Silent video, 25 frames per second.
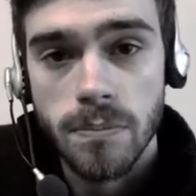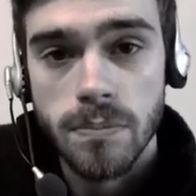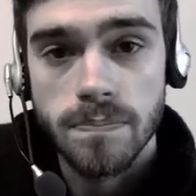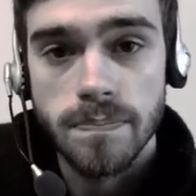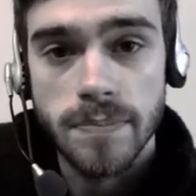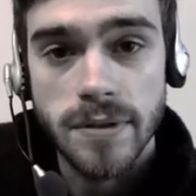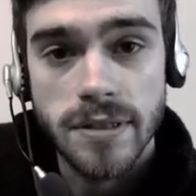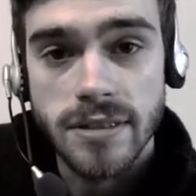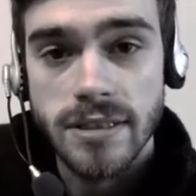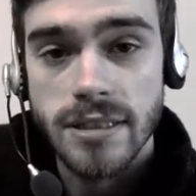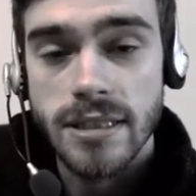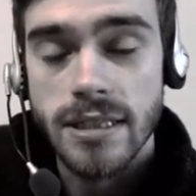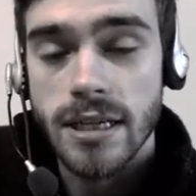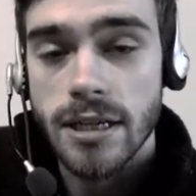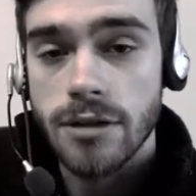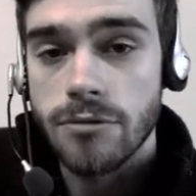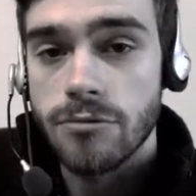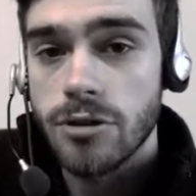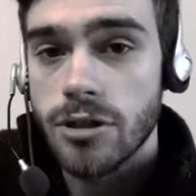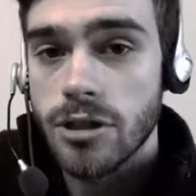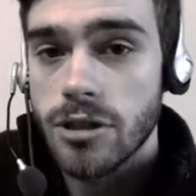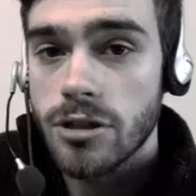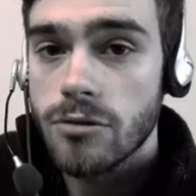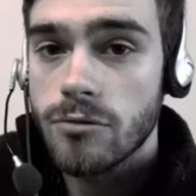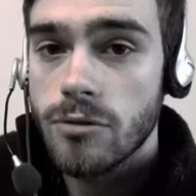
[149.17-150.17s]
PC can
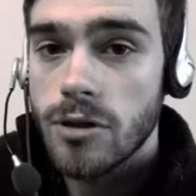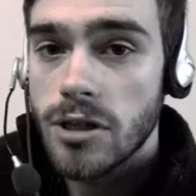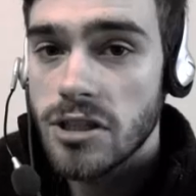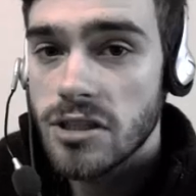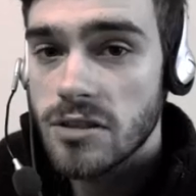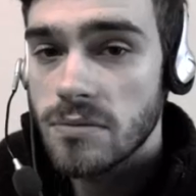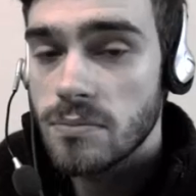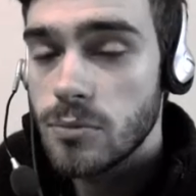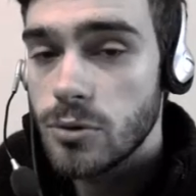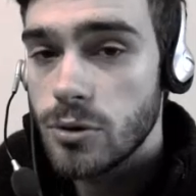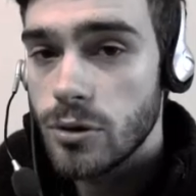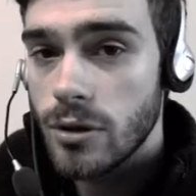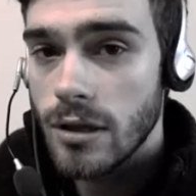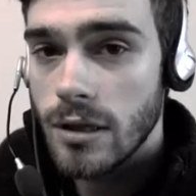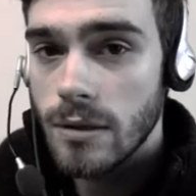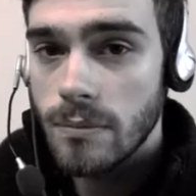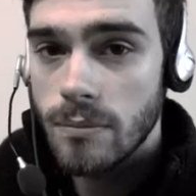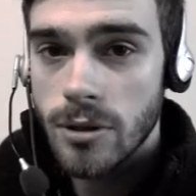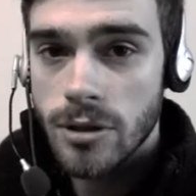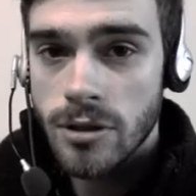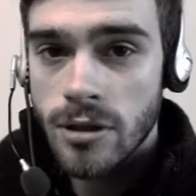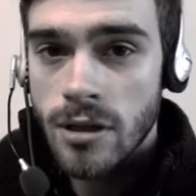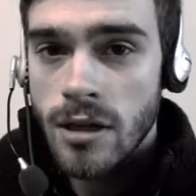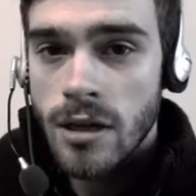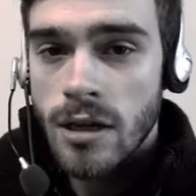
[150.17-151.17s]
run quite smoothly,
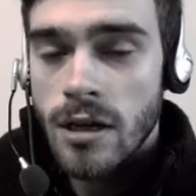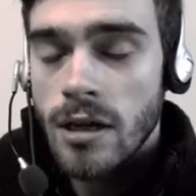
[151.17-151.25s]
but